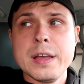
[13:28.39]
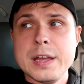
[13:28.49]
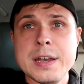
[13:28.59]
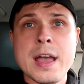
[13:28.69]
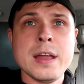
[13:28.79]

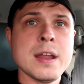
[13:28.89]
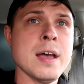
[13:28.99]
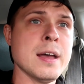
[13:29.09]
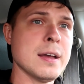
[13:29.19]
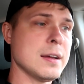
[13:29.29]
and then
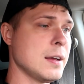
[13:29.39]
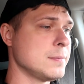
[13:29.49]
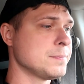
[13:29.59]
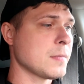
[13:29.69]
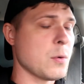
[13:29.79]

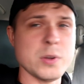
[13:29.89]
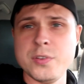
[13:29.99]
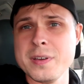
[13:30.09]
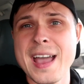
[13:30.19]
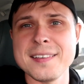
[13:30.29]
I
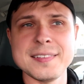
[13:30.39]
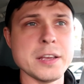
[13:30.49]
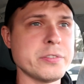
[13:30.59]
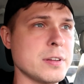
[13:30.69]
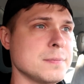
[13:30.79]
went to a gas
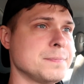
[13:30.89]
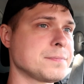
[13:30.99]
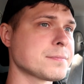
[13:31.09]
station